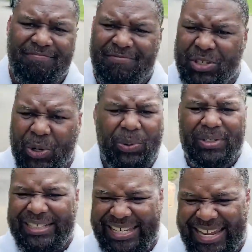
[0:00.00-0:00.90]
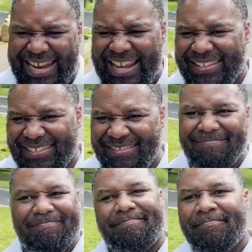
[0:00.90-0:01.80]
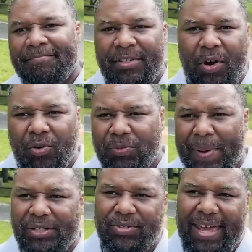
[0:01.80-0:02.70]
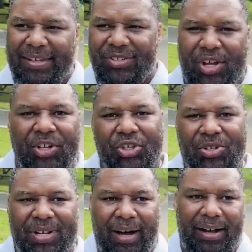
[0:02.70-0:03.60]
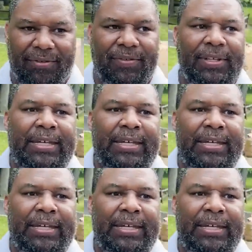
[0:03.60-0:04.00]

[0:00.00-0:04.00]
So again, that goes back to that discussion of